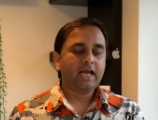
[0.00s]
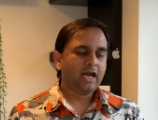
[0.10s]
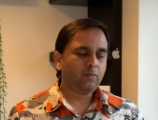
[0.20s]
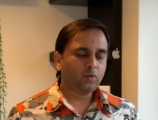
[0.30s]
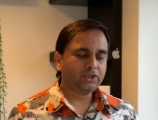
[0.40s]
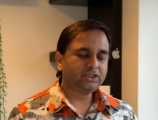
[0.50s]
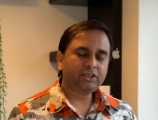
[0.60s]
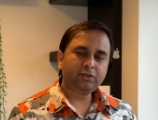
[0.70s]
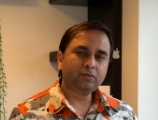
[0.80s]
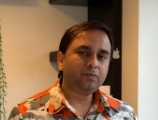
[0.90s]
and what is the
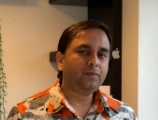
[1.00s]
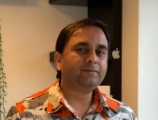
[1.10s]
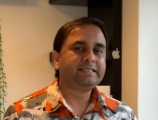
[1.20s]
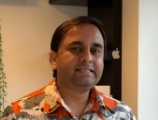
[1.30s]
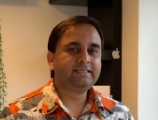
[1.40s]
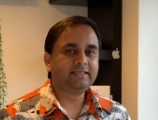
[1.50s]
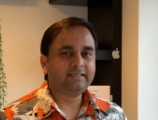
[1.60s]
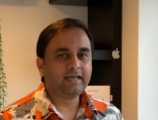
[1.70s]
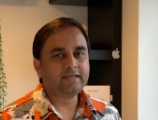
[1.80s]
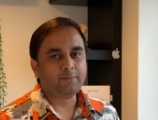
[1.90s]
new. We will see
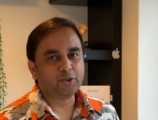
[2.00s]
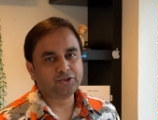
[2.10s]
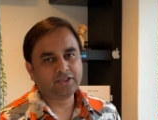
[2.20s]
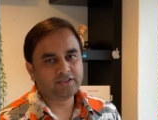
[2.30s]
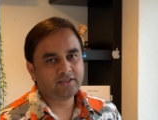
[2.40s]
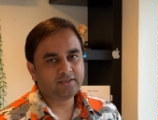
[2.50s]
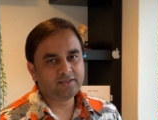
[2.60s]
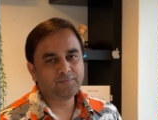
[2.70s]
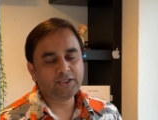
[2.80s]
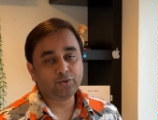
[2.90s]
detailed demonstration in this
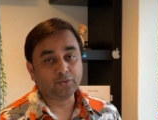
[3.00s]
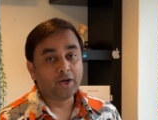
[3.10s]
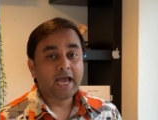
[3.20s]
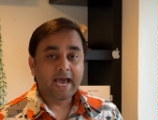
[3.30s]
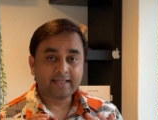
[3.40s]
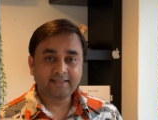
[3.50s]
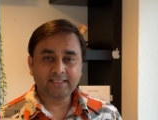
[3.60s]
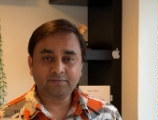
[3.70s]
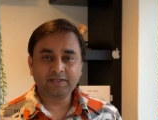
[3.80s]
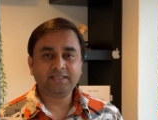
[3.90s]
video. And
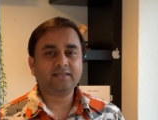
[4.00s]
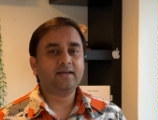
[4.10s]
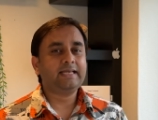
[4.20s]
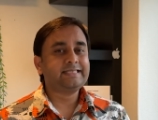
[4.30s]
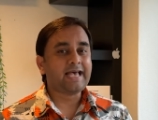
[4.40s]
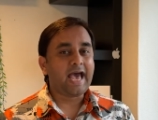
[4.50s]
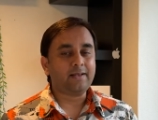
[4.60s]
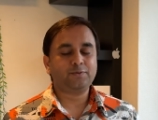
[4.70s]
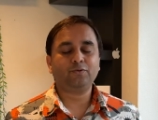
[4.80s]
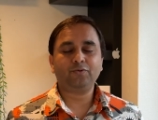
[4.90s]
this feature is
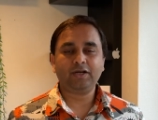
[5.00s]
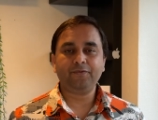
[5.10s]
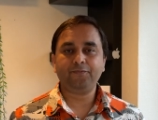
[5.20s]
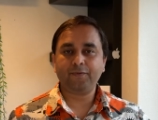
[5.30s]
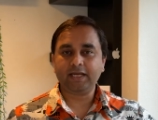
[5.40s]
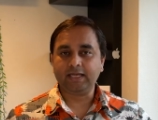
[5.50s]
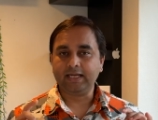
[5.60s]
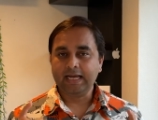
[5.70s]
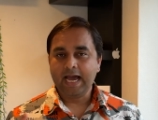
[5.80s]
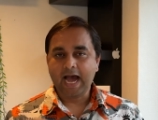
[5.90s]
absolutely free.
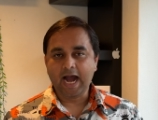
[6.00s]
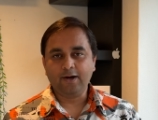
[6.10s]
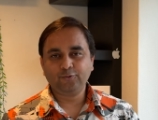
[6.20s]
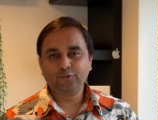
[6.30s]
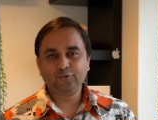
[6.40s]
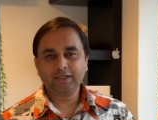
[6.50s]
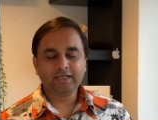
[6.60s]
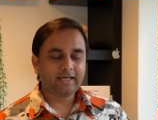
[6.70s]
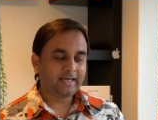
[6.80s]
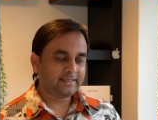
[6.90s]
How to do
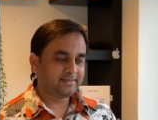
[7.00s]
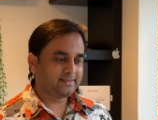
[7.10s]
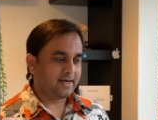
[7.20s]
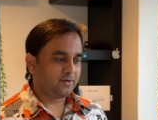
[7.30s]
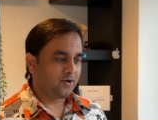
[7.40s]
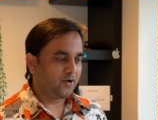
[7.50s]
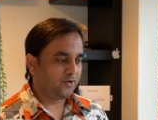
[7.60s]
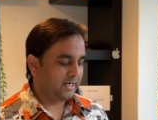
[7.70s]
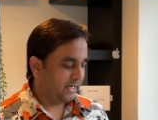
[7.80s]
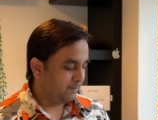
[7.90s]
it? Let's start
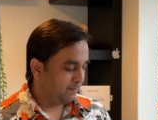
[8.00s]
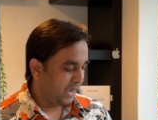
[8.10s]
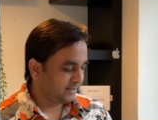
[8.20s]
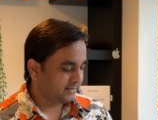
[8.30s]
on Mac